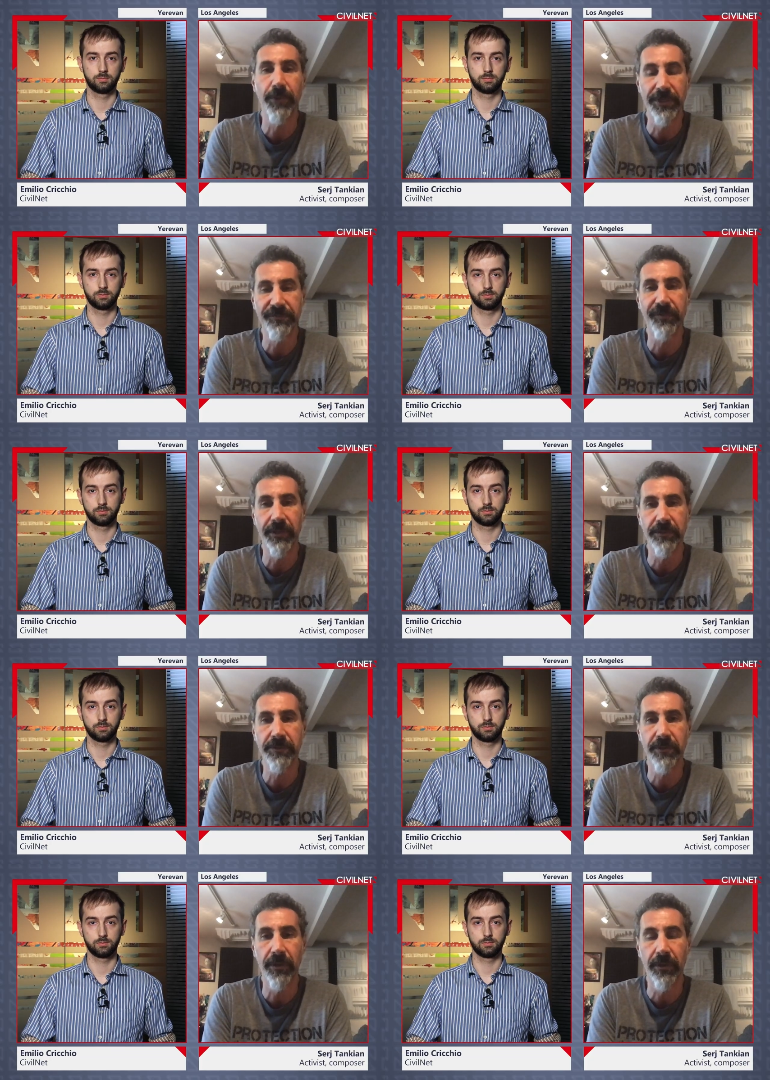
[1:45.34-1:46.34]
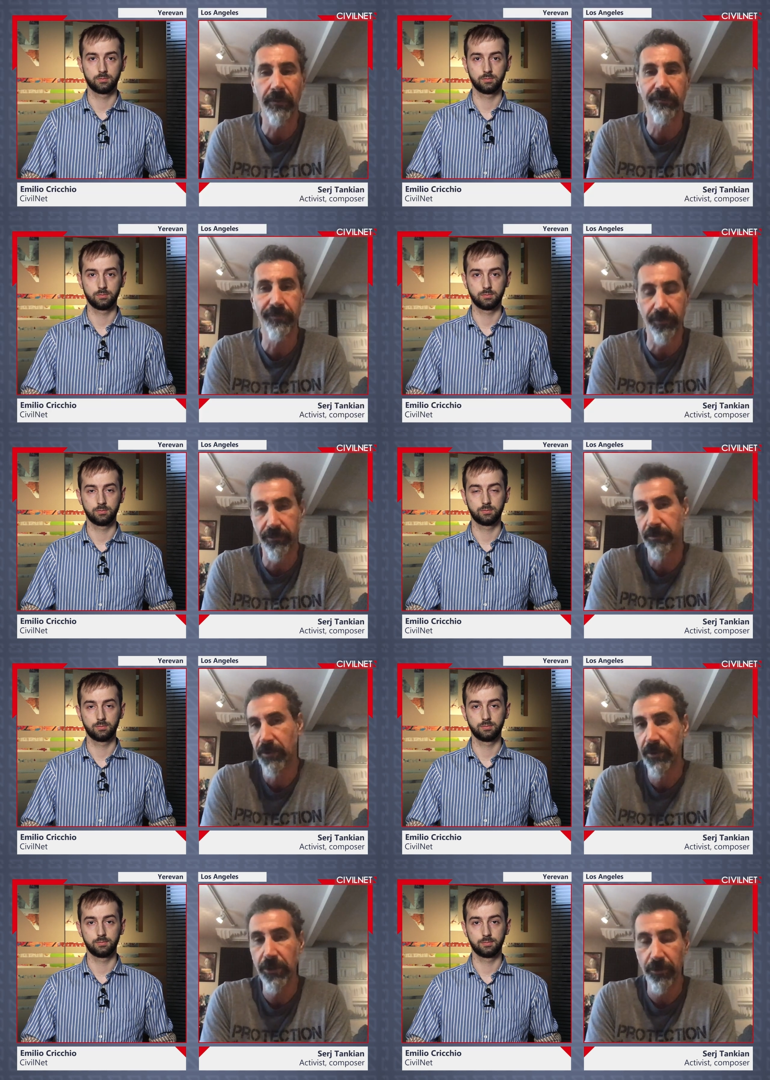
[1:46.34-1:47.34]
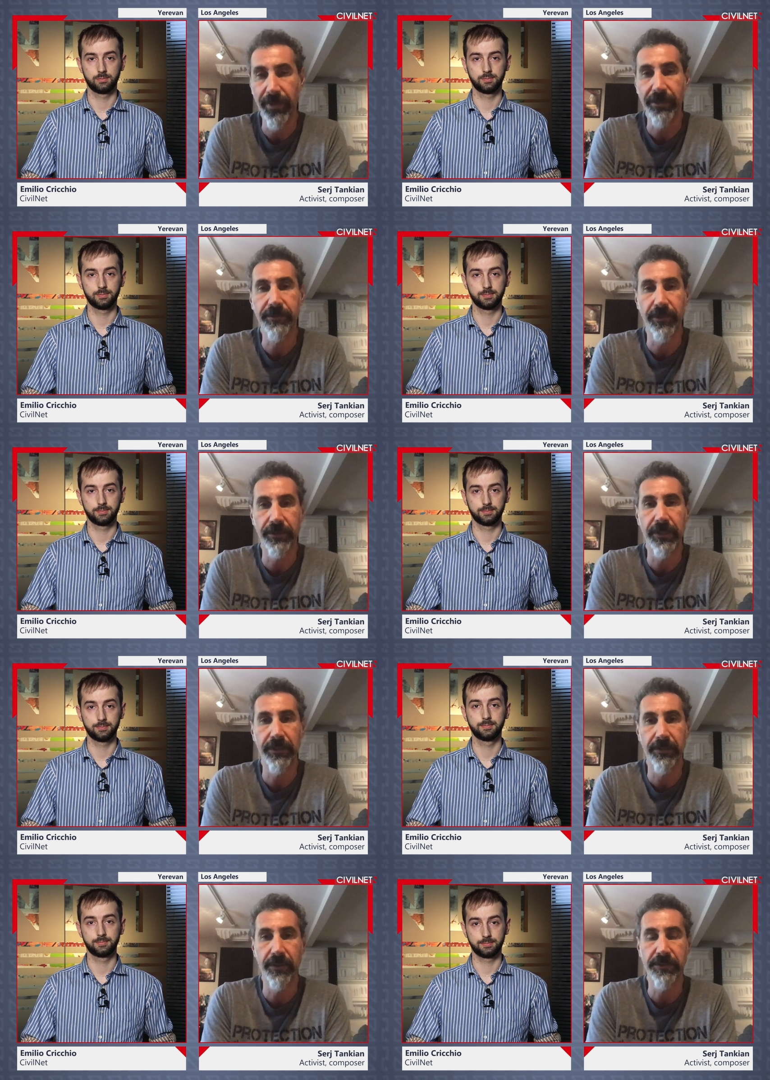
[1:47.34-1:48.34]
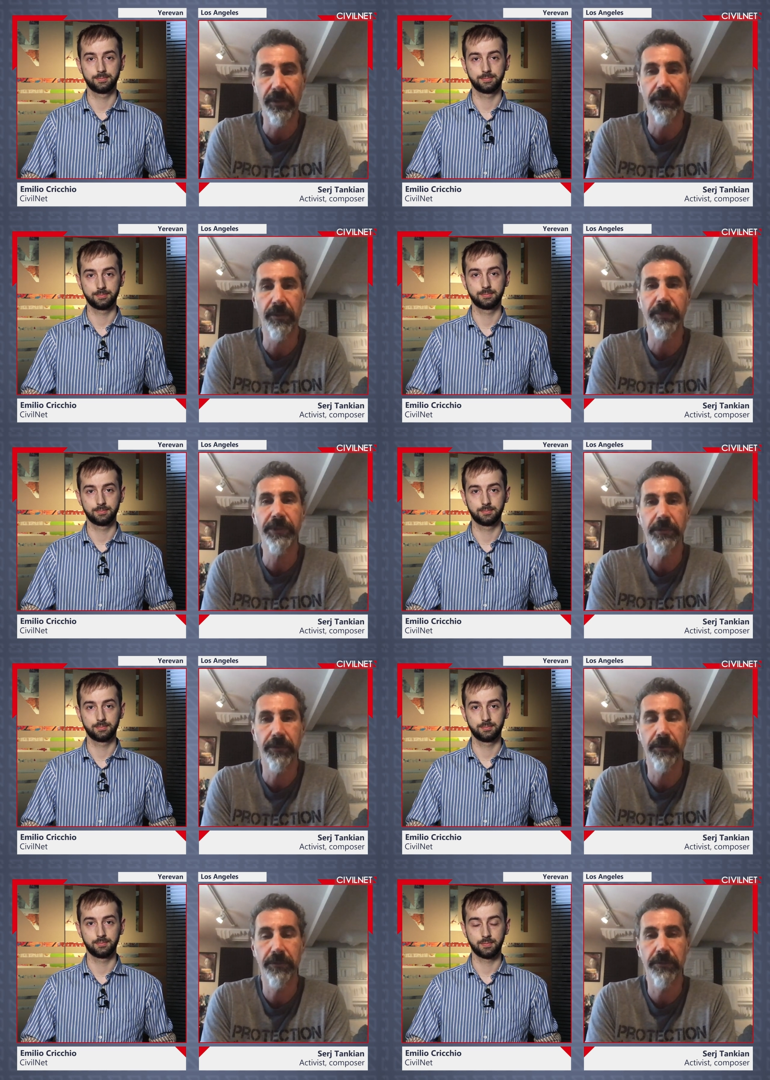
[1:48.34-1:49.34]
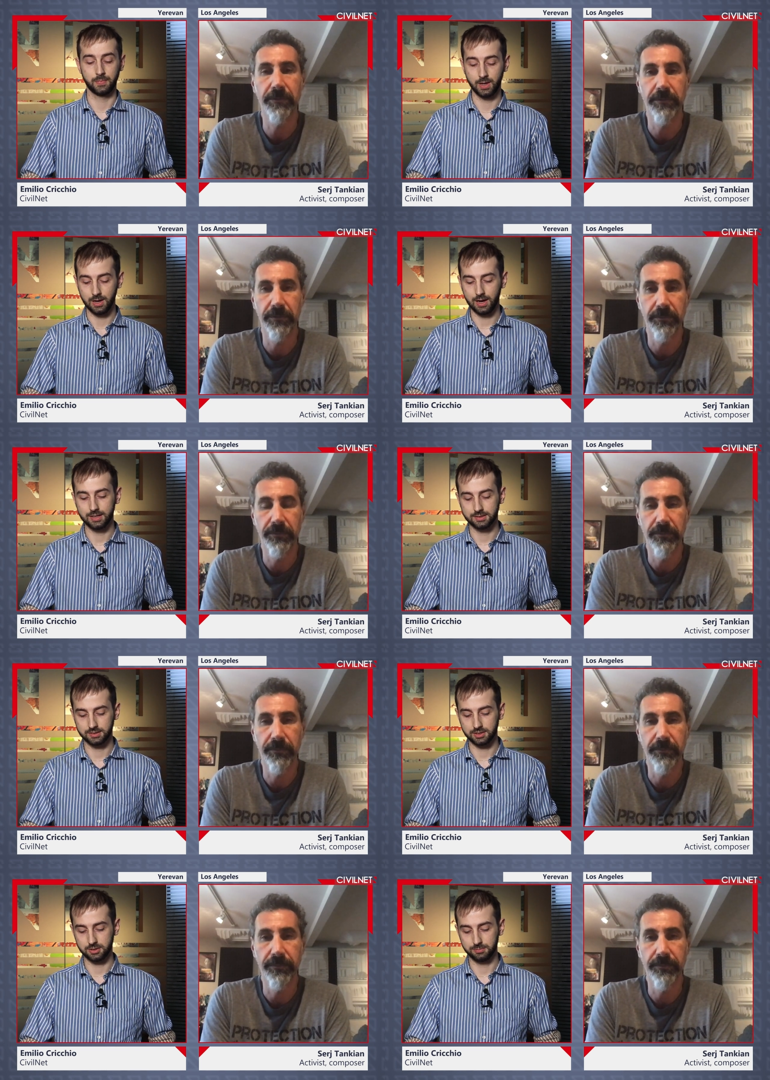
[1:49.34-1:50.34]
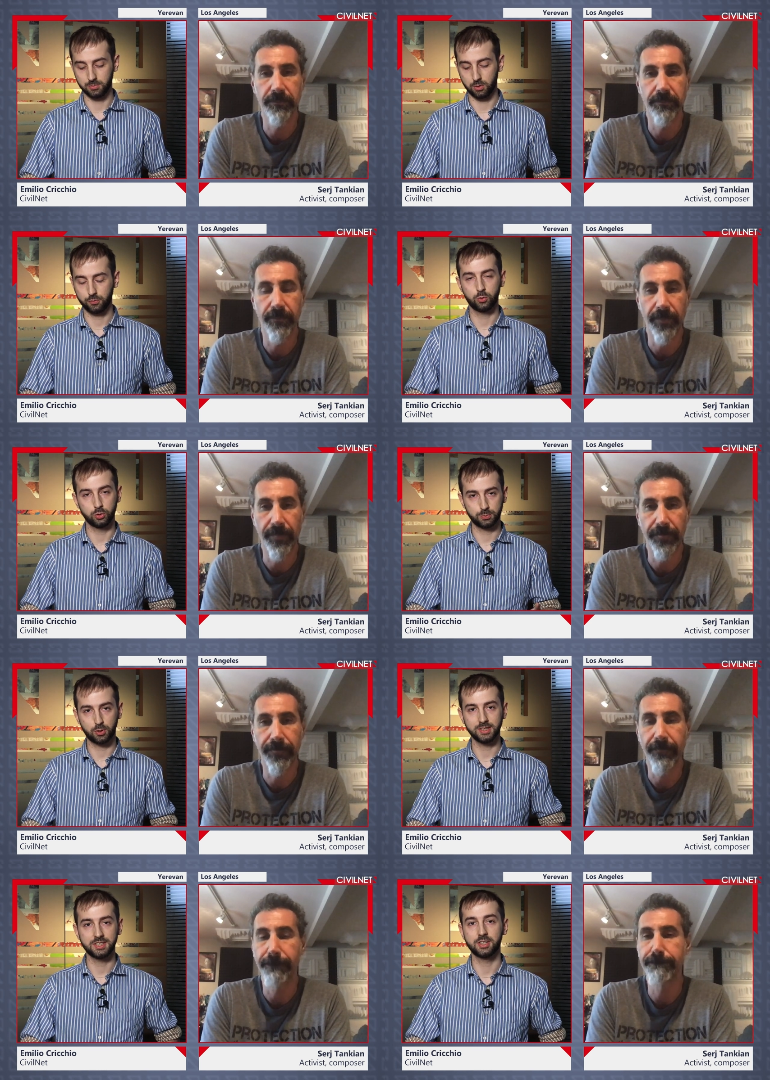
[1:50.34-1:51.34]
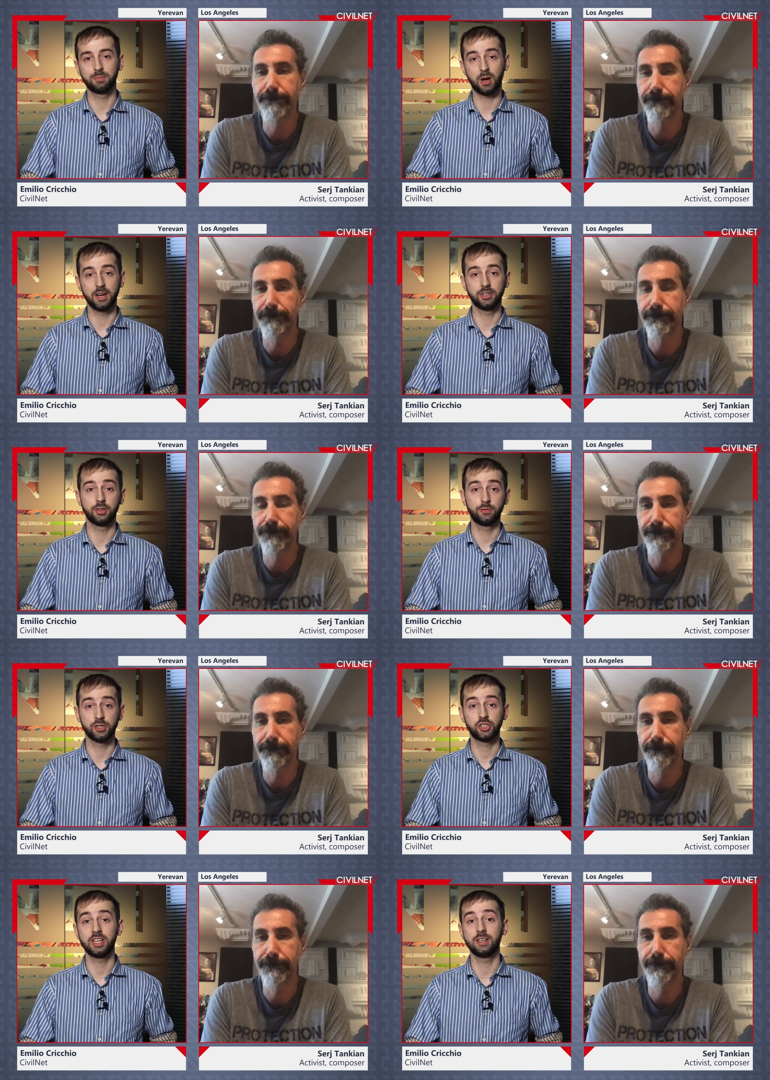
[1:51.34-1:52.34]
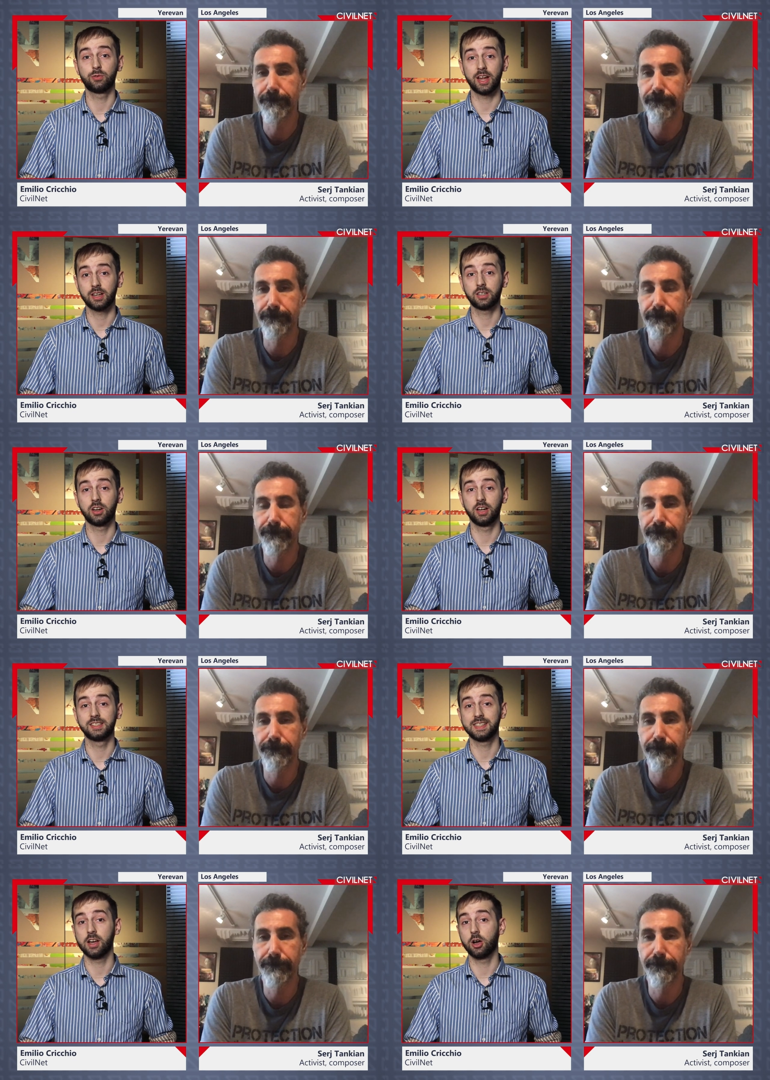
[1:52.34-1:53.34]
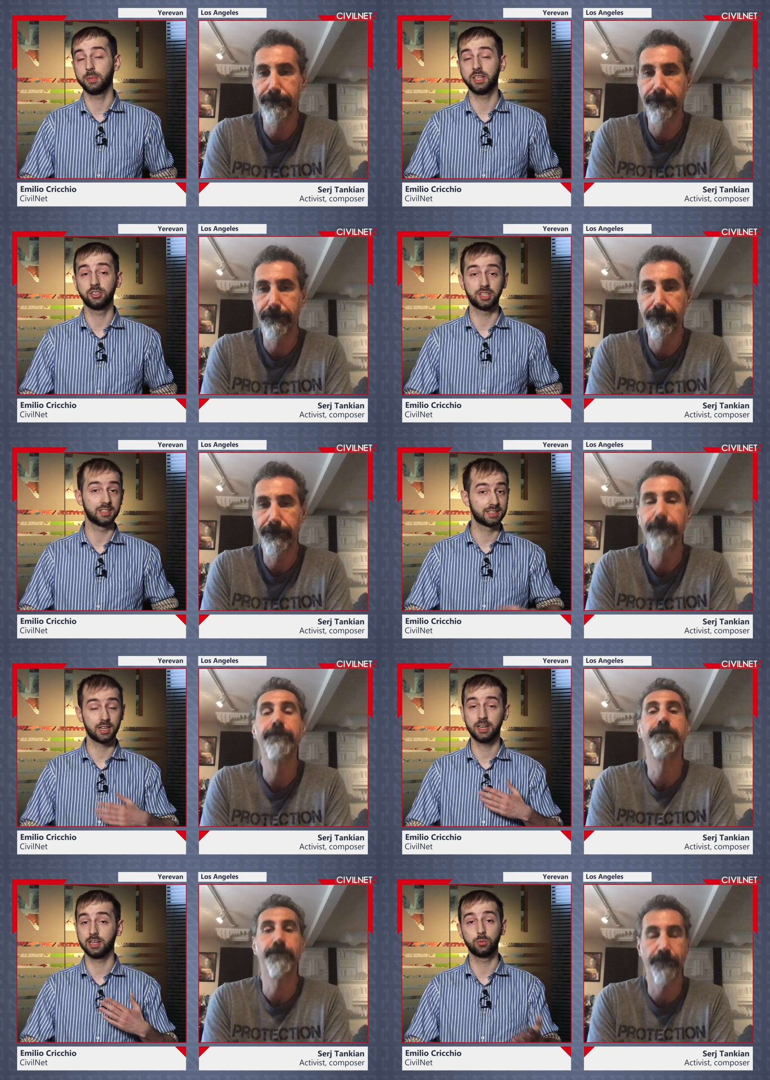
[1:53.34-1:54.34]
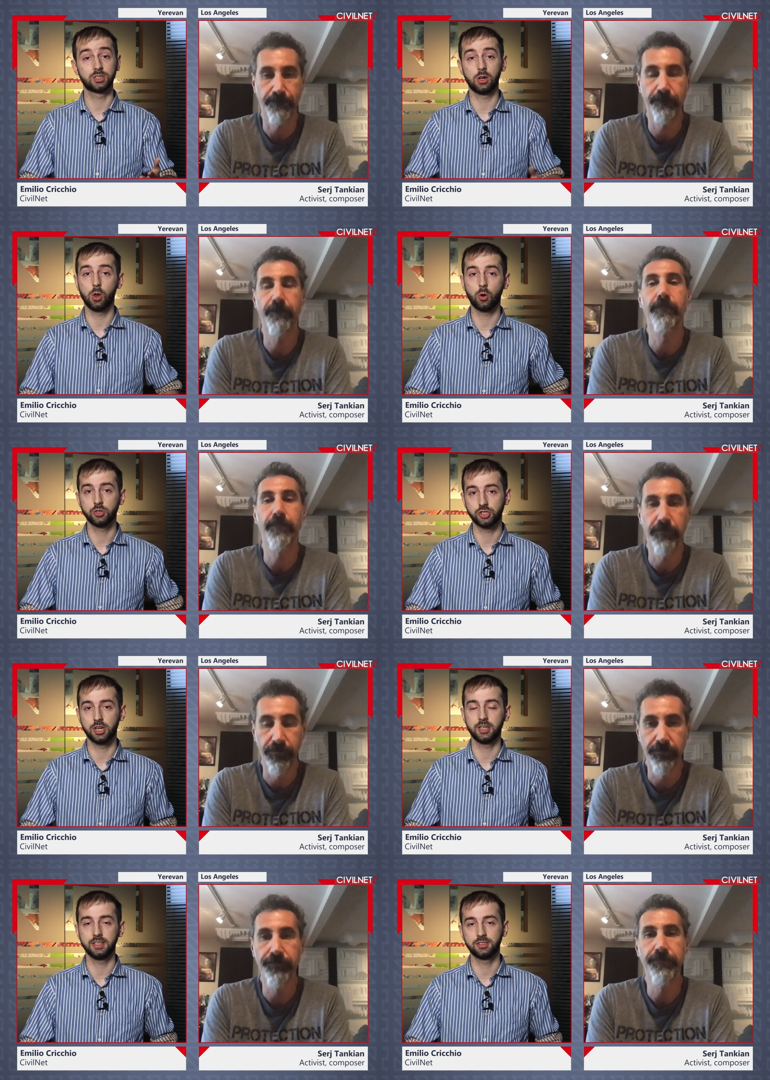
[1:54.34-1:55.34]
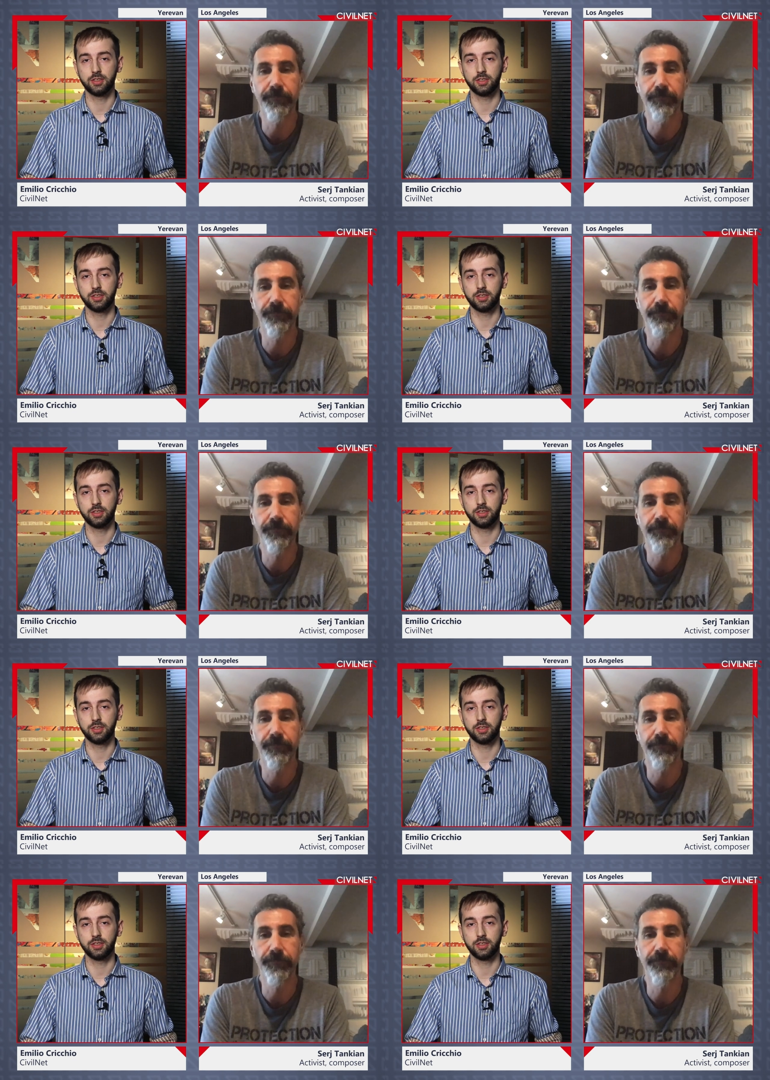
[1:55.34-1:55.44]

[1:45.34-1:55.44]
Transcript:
Speaker 1: raise funds uh, for humanitarian aid in artsakh and armenia
Speaker 2: and um, of course, President Biden officially recognized the Armenian genocide, and it was a long journey to